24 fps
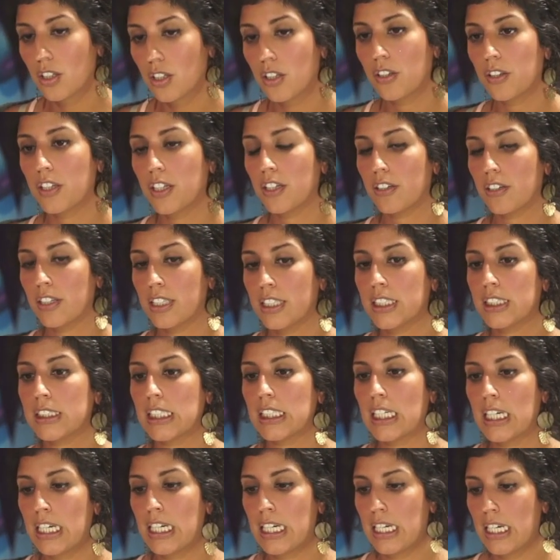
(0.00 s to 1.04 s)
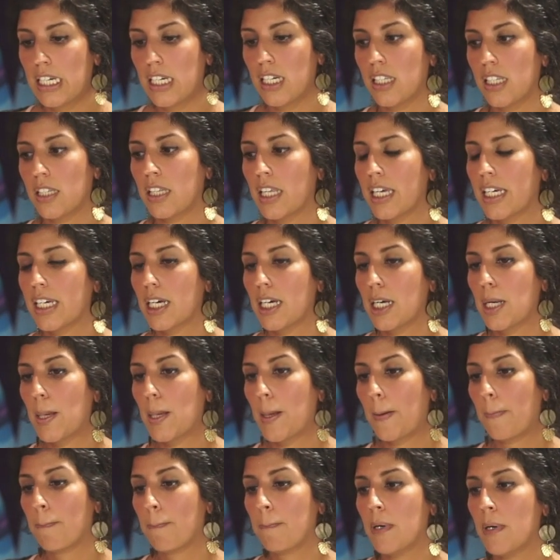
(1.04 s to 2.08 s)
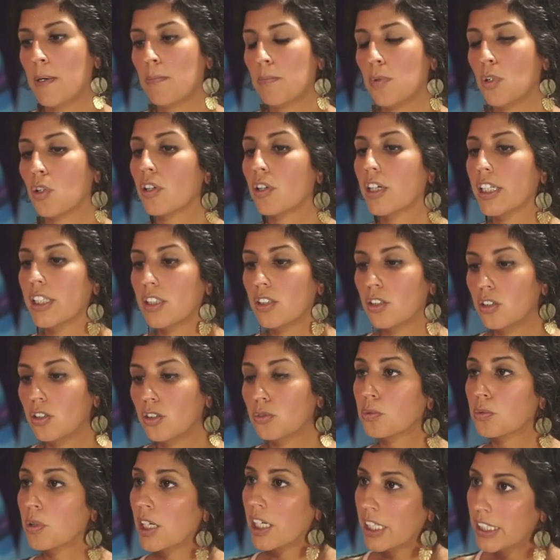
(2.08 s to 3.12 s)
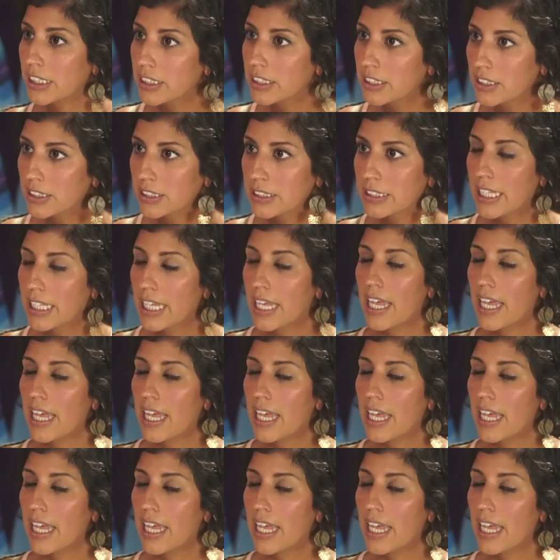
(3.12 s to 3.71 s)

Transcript: There is like a memorial run